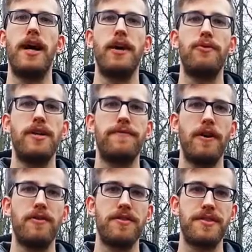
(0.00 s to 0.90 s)
I will
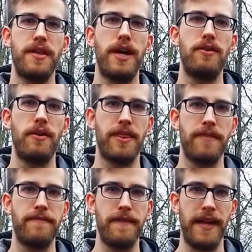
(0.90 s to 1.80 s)
focus now on
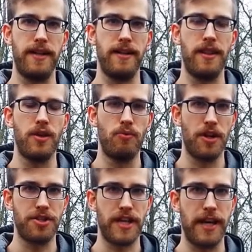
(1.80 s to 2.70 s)
the feel the
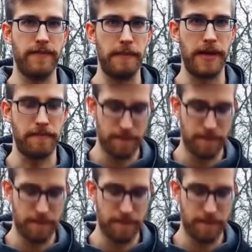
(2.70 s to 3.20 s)
watch gave me.